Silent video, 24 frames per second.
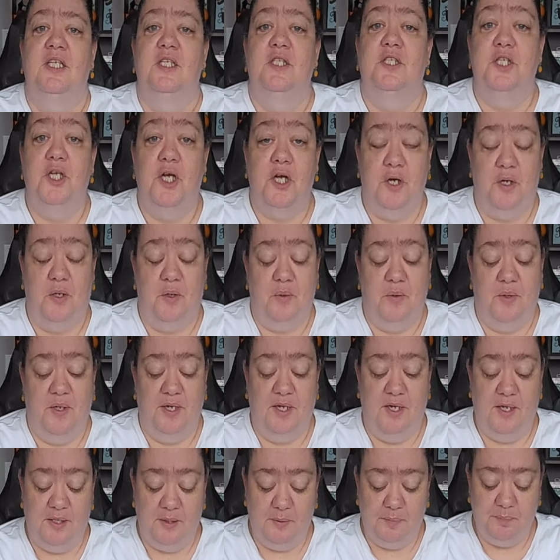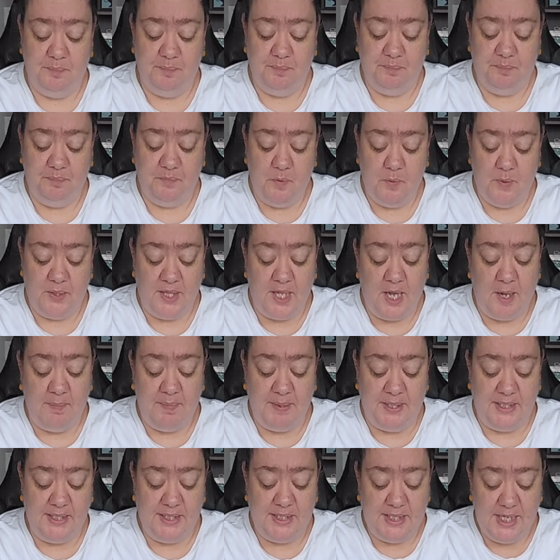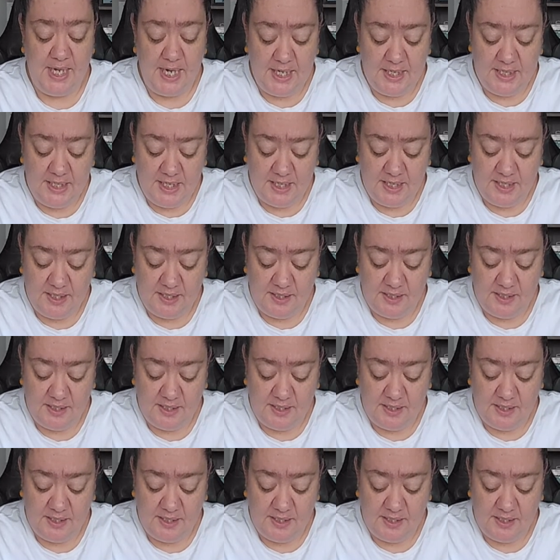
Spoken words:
So with that being said,